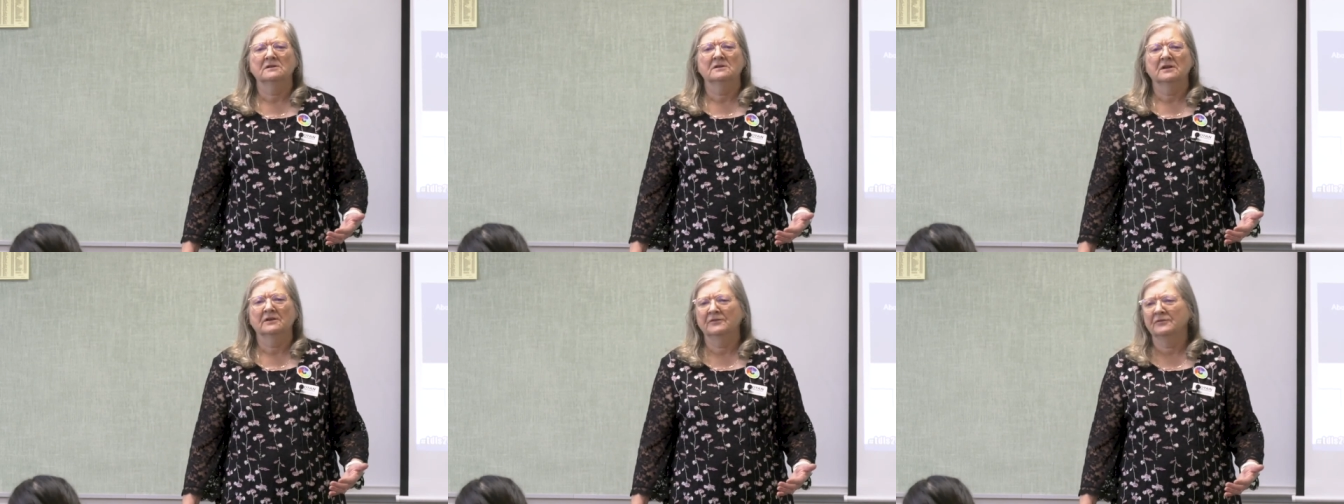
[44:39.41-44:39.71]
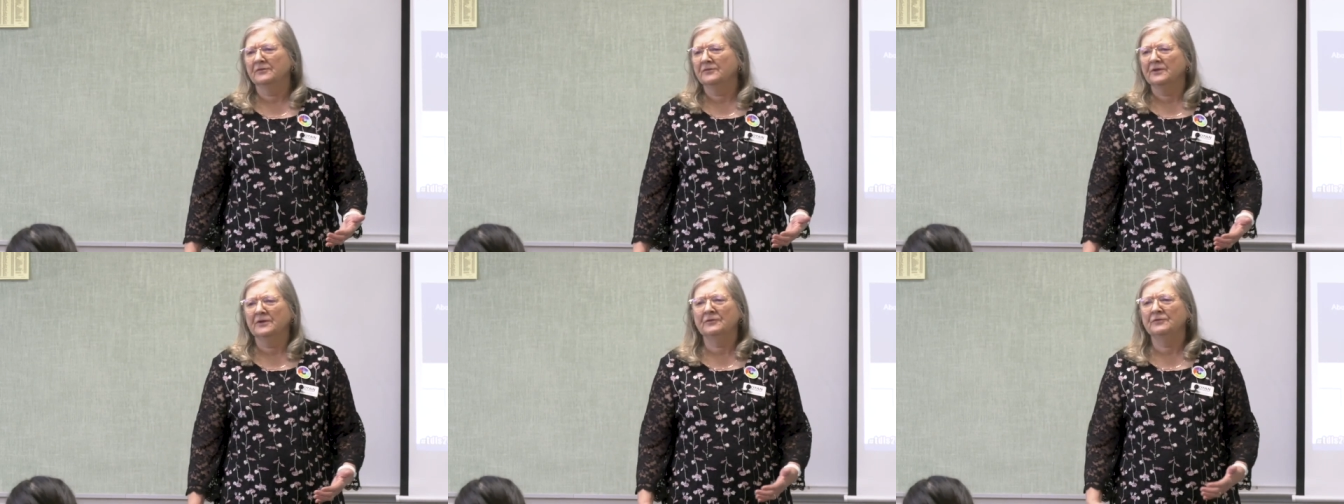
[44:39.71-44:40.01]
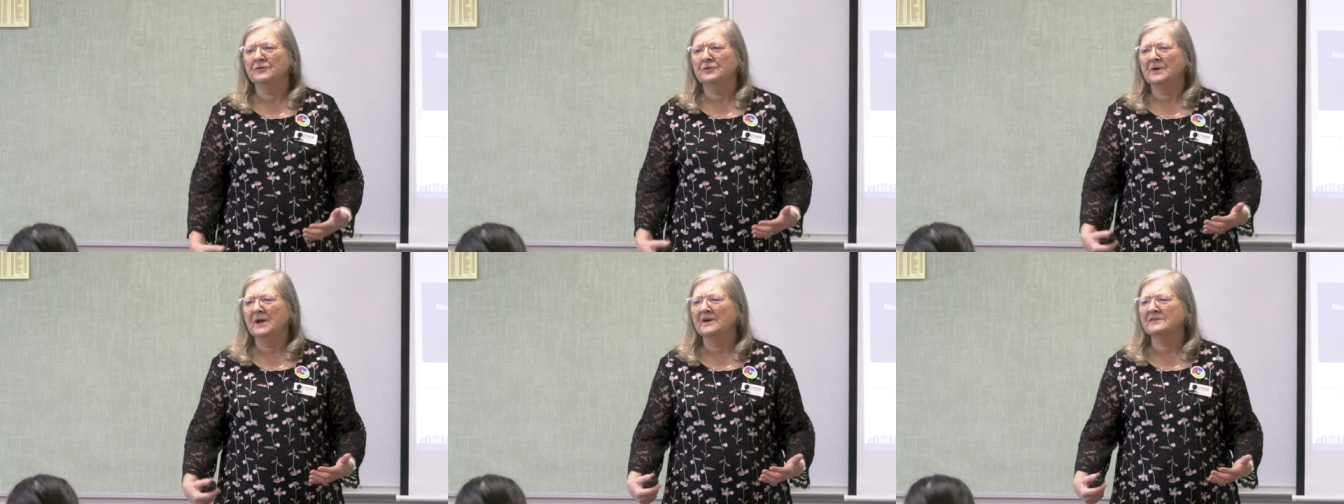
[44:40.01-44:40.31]
If, if
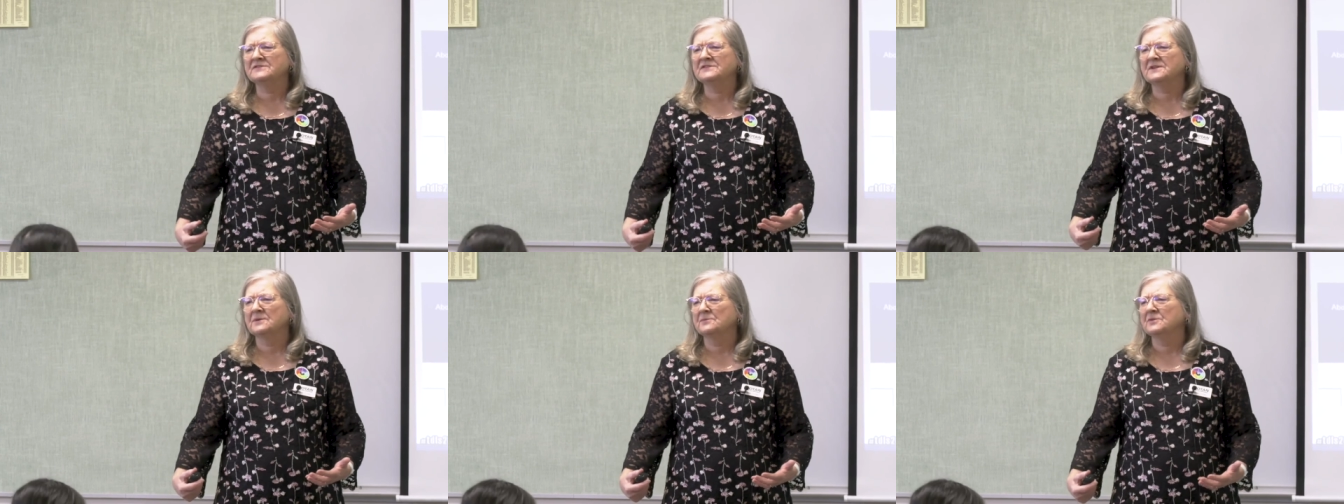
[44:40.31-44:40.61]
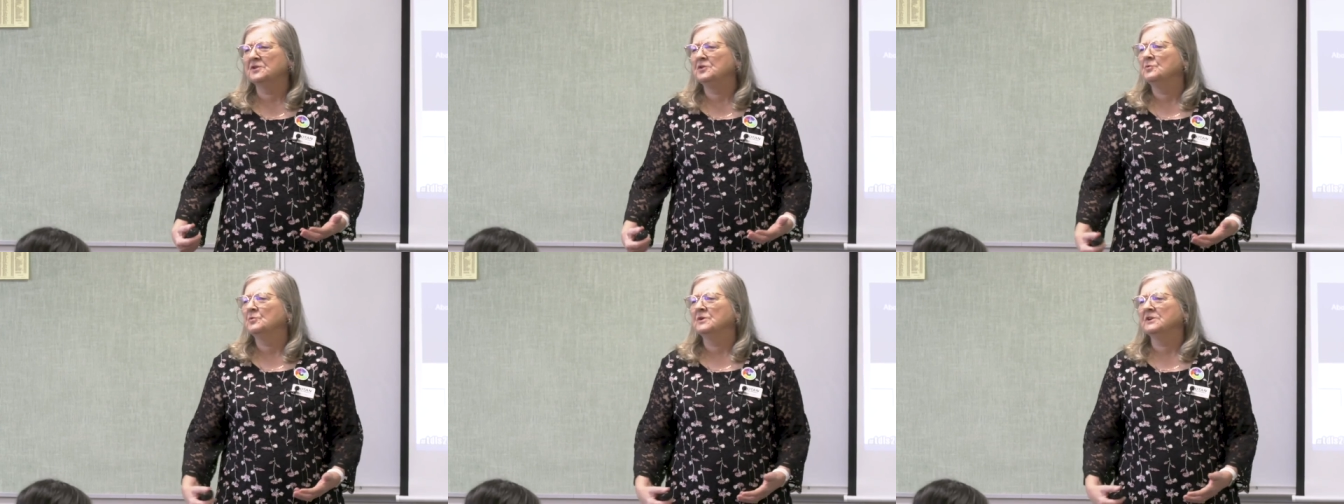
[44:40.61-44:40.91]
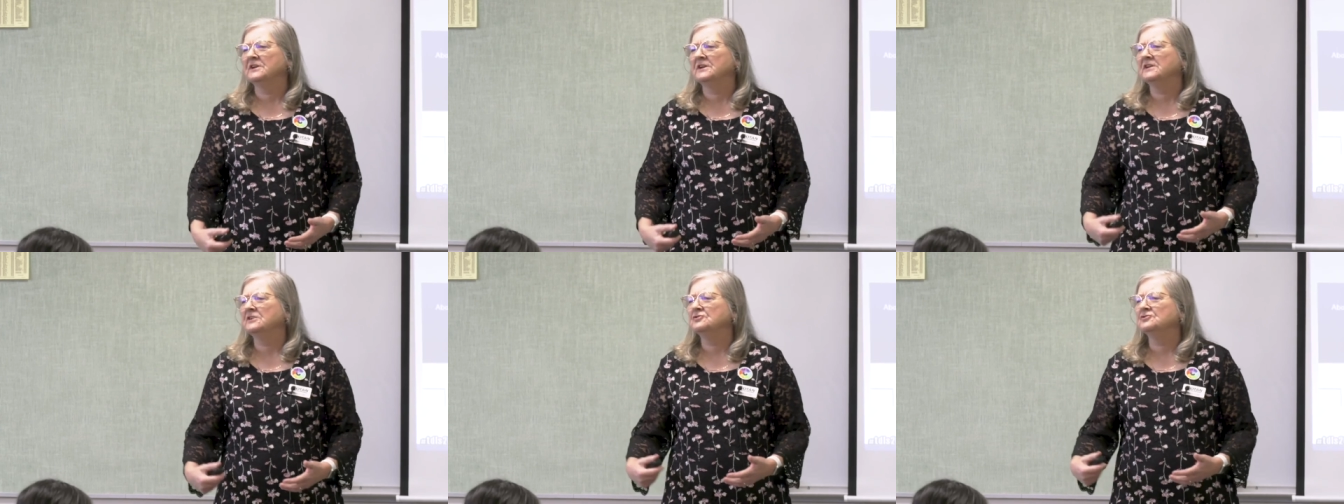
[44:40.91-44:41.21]
you have something you
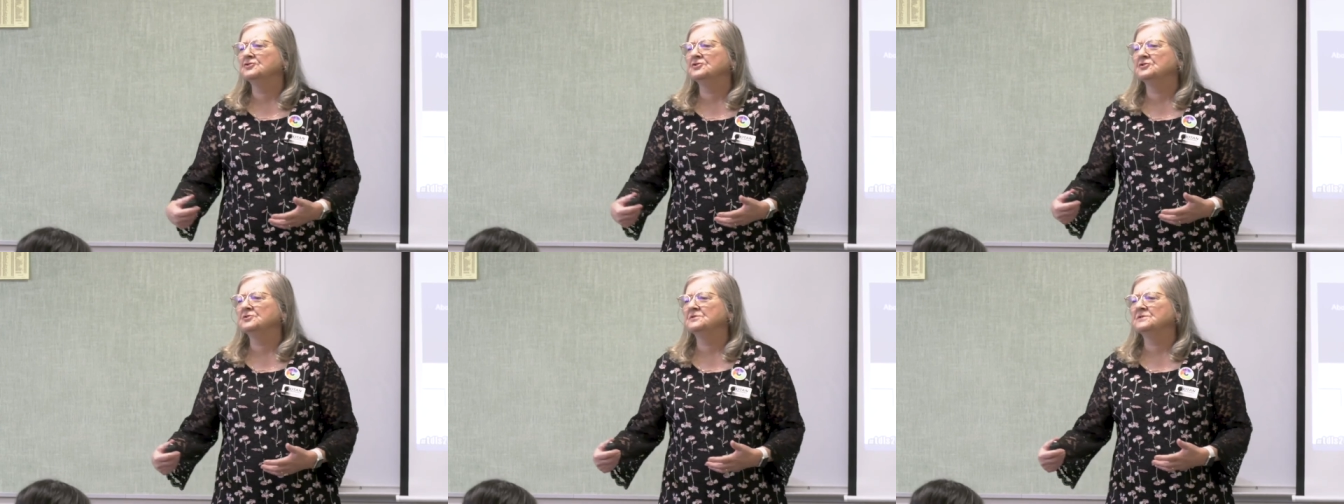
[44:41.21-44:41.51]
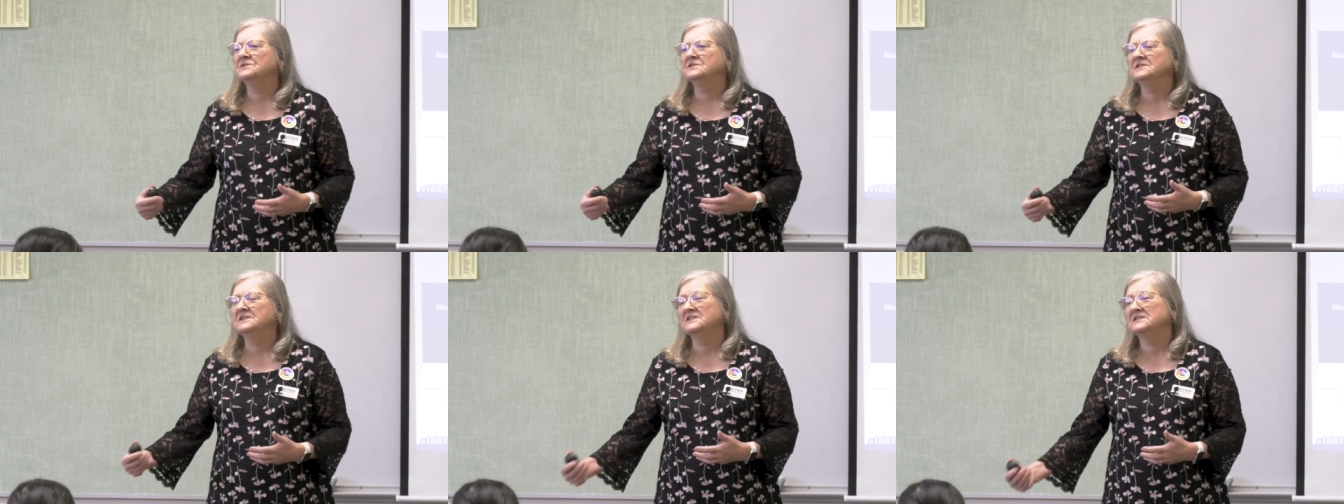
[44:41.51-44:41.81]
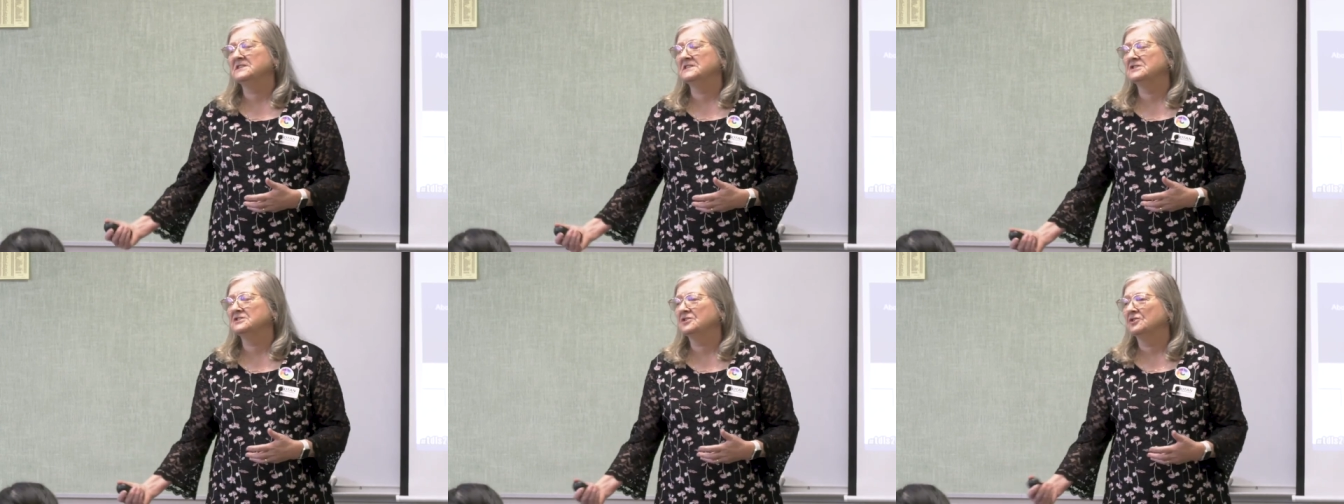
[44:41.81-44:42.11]
want to introduce,
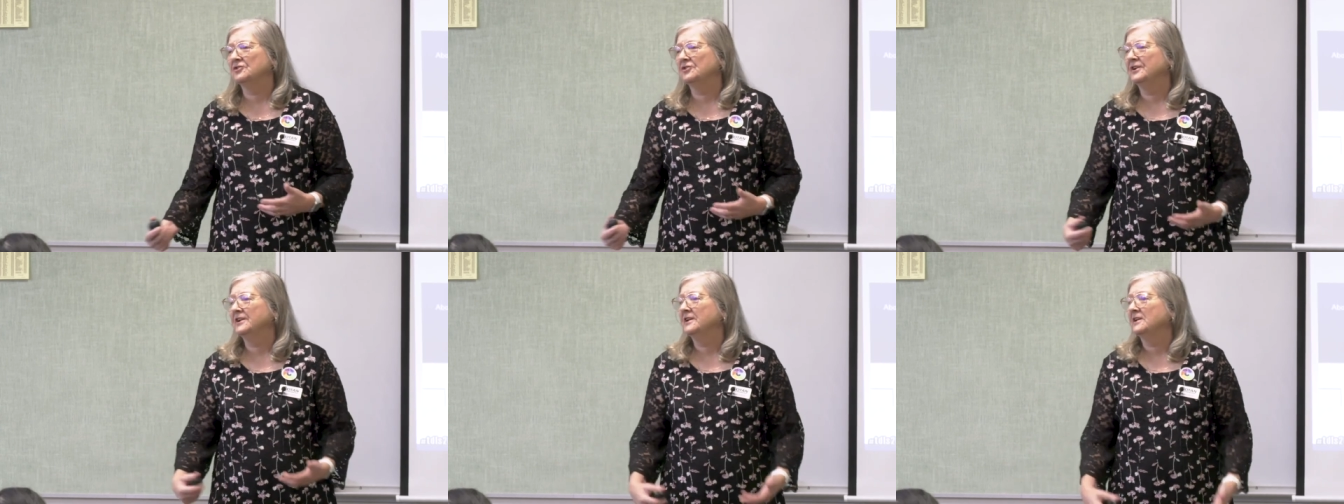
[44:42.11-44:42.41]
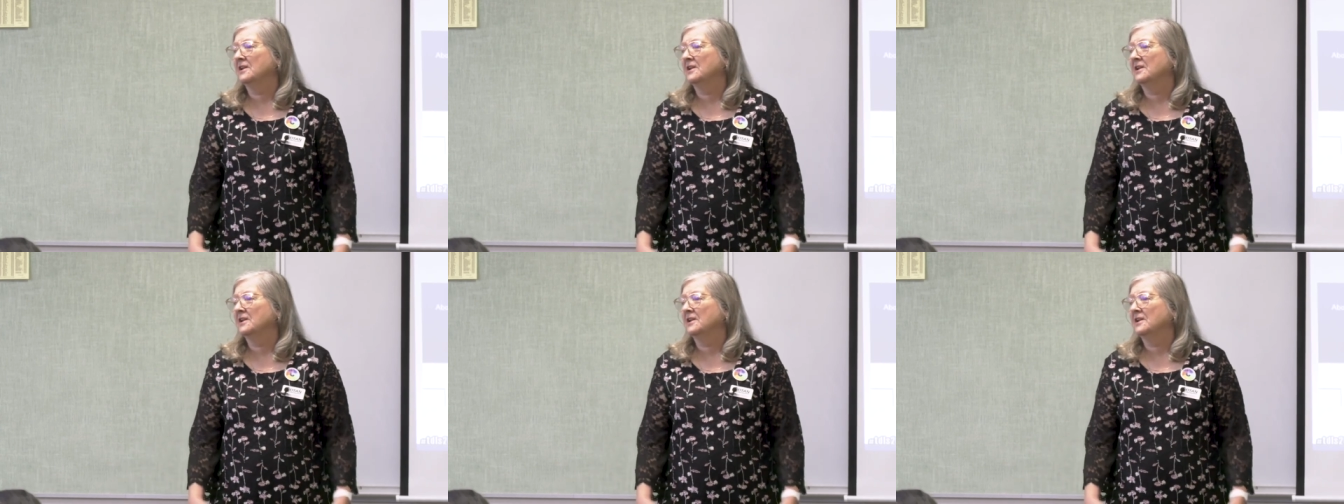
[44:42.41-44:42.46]
distance learning,